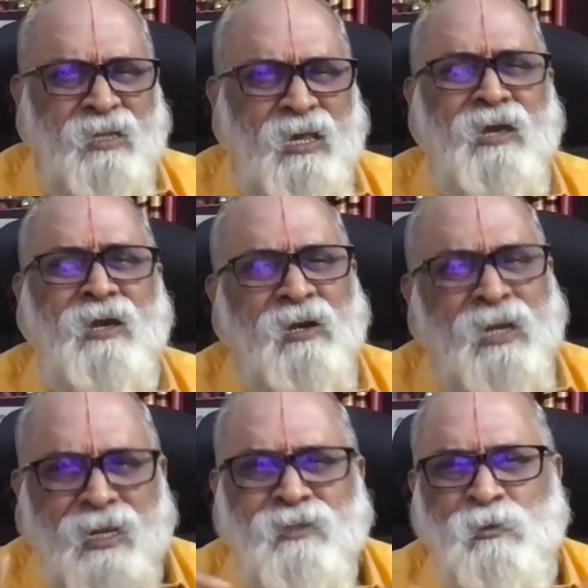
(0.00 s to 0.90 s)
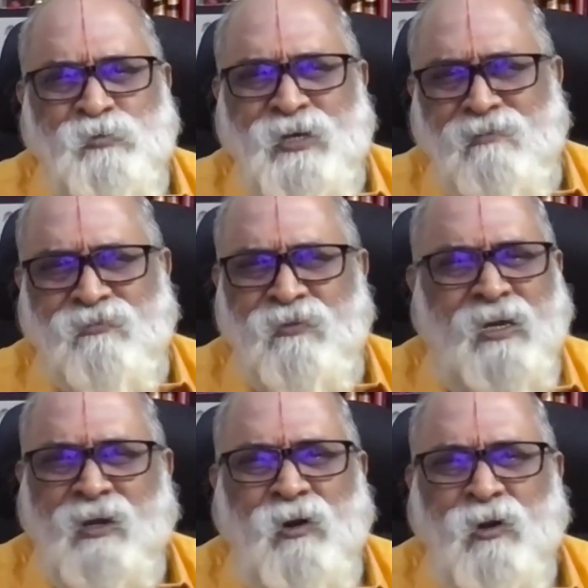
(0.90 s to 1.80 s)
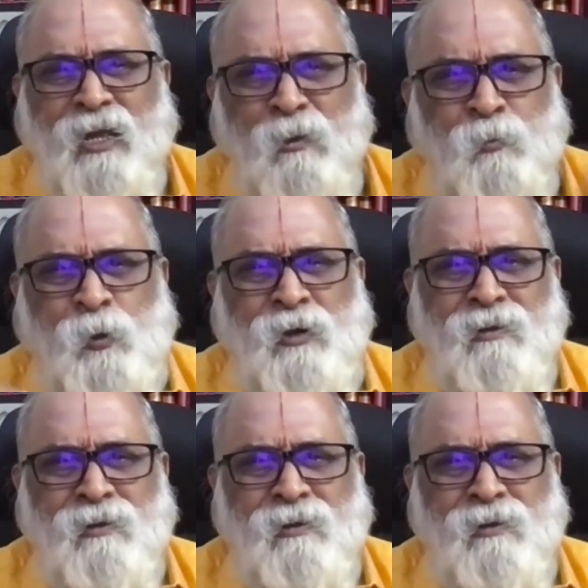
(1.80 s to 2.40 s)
they conduct themselves. We cannot help.